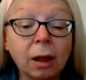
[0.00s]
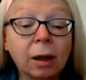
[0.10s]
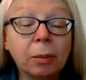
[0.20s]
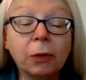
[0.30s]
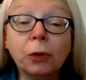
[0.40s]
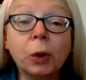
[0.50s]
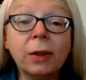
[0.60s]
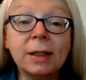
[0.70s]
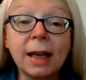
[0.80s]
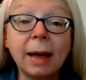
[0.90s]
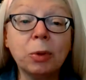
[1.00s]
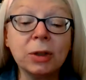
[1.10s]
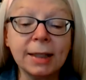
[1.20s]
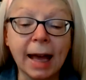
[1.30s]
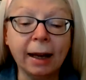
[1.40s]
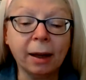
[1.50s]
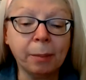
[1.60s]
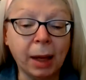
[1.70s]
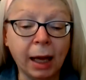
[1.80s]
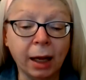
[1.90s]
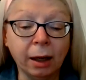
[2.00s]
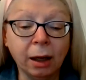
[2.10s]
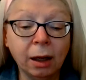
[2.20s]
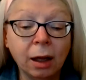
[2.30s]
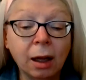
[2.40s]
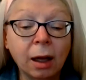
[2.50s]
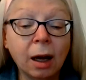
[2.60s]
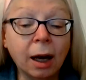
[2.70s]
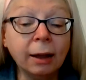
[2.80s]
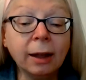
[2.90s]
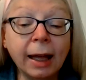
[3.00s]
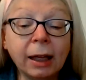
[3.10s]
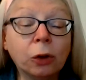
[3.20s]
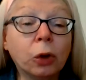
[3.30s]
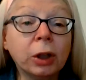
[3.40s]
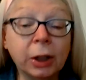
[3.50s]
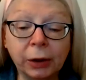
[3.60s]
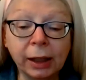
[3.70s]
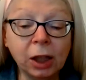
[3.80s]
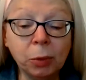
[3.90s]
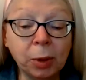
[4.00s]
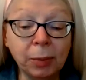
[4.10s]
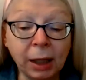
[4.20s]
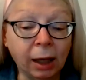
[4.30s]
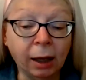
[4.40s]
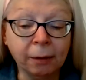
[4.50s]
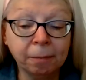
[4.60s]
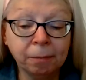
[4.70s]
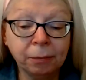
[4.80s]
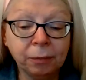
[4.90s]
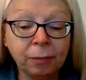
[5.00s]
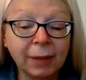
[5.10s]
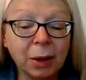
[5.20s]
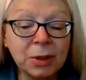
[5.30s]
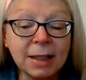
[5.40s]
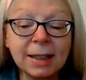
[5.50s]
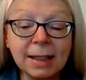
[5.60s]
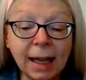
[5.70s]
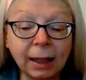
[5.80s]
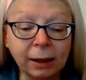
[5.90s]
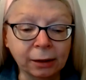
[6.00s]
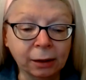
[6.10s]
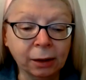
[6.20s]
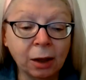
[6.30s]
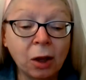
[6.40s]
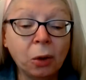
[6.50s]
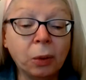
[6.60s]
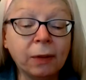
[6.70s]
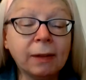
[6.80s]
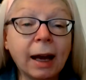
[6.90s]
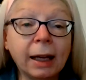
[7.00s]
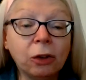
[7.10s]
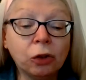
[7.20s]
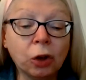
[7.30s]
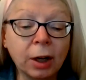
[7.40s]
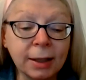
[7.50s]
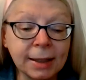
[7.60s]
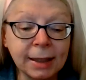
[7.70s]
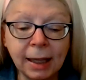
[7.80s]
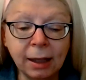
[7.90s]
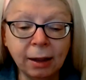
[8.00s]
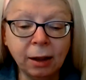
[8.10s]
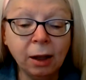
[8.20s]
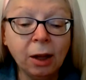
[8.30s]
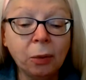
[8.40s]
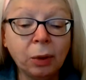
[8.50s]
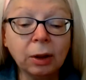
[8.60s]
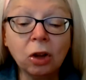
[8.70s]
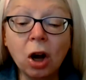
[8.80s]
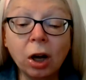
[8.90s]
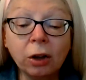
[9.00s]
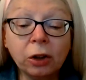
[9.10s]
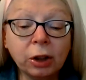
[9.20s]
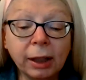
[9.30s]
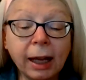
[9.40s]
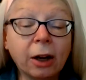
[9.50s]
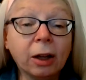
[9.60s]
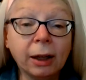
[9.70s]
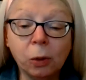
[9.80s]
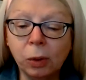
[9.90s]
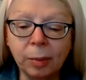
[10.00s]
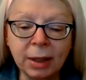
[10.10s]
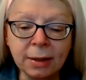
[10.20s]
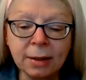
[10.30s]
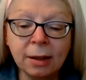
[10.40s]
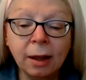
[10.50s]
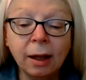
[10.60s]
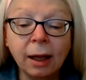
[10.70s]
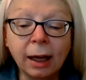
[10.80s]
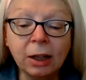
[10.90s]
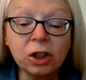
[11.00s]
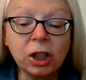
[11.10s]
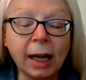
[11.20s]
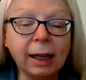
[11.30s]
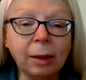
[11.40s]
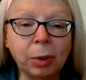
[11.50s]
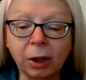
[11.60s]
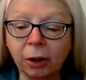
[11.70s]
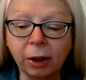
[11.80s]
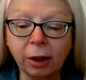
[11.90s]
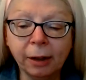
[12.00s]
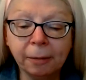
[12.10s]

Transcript: Before the table sat a man, unlike an ordinary human being. It was a skeleton, with tight-drawn skin, with long curly hair like a woman's, and a shaggy beard.